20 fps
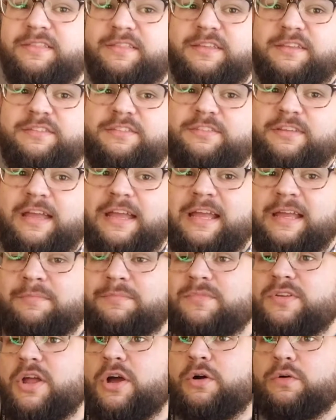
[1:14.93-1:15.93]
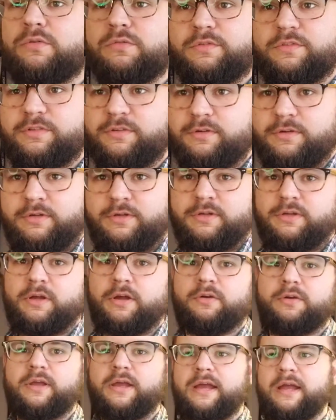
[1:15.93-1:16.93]
the same note.
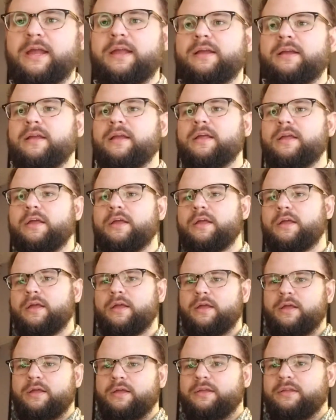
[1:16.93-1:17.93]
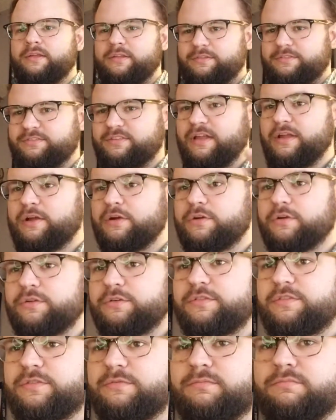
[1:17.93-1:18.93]
Okay?
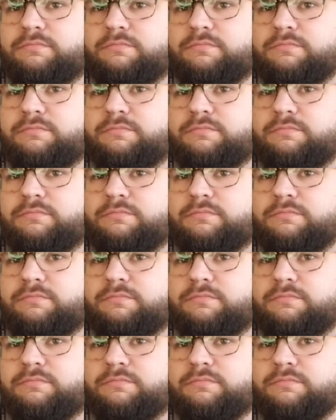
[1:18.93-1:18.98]
Singers